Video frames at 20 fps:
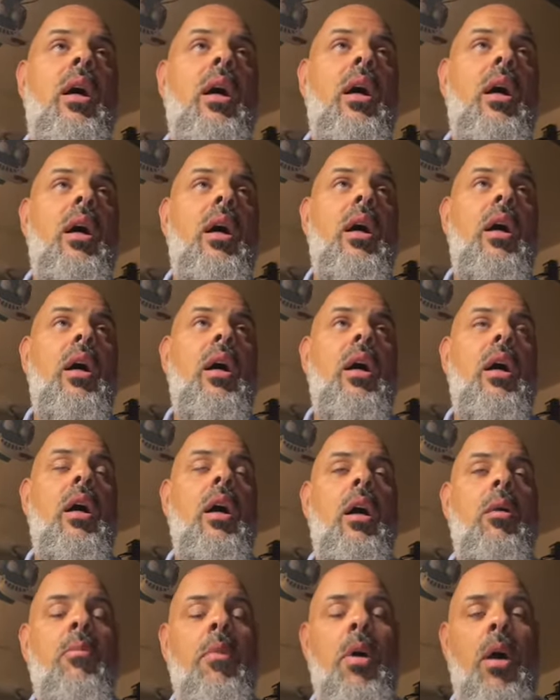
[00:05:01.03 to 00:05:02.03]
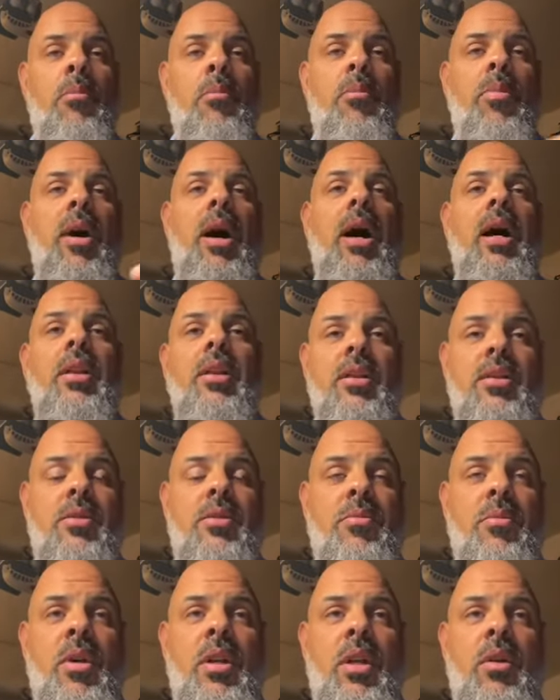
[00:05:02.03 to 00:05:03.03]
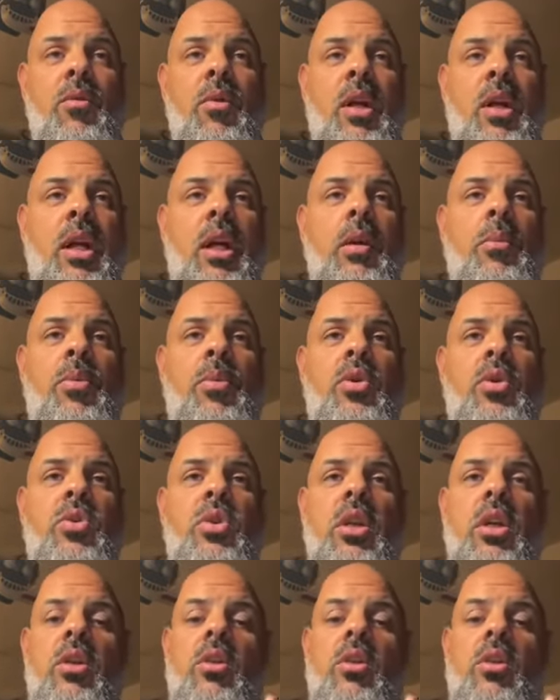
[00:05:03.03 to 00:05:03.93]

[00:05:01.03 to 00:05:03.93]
and by this meaning what? Can a person